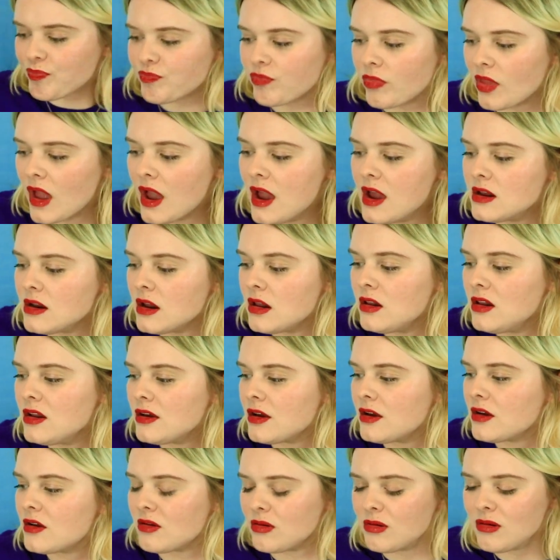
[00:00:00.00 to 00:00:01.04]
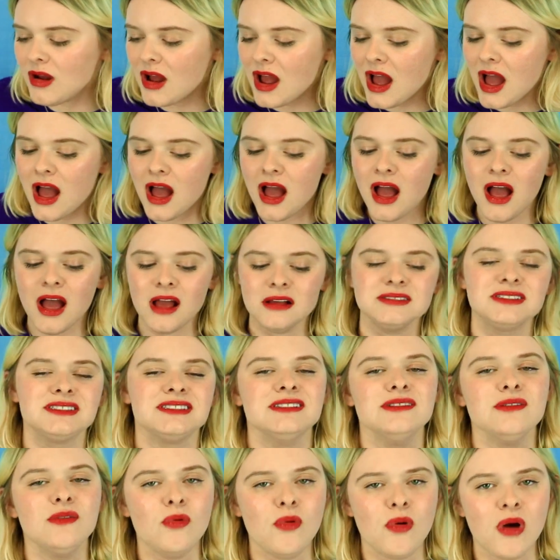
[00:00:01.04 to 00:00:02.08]
And I look across
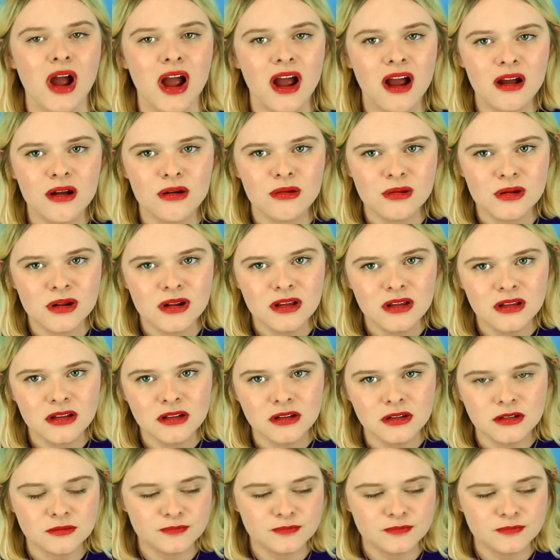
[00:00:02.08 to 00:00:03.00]
the water.